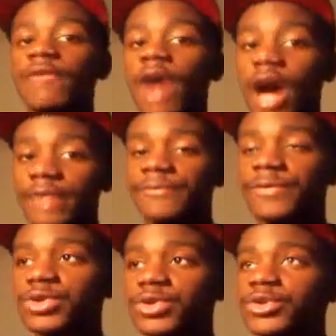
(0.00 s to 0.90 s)
of Odd
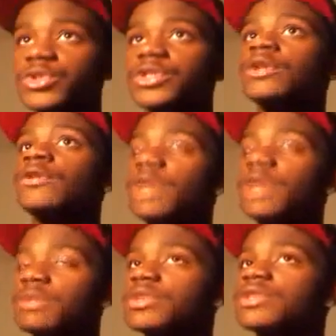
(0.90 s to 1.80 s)
Future's
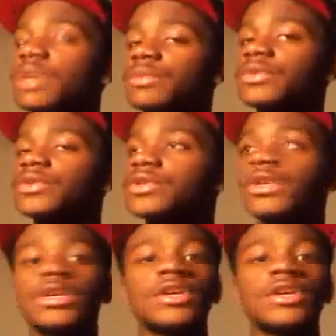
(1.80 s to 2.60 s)
famous members,